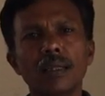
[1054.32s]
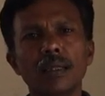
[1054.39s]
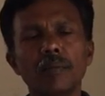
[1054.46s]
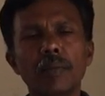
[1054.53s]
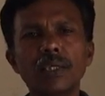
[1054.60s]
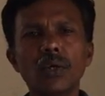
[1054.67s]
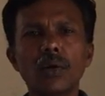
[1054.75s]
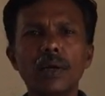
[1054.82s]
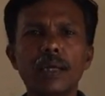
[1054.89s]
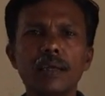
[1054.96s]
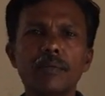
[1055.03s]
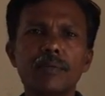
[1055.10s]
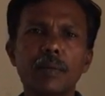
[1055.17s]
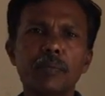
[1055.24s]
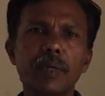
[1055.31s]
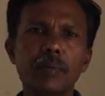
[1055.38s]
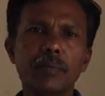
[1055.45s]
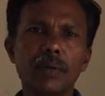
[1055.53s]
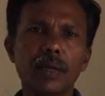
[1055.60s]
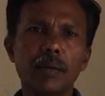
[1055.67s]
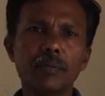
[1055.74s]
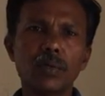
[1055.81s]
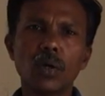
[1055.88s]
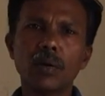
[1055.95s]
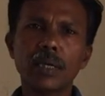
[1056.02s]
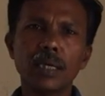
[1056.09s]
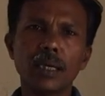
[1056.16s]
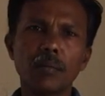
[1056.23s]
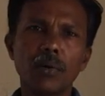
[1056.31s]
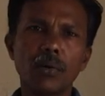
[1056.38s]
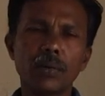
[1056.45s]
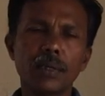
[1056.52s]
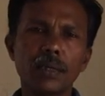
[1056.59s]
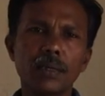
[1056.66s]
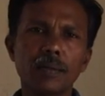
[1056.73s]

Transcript: the majority of the people I am talking about.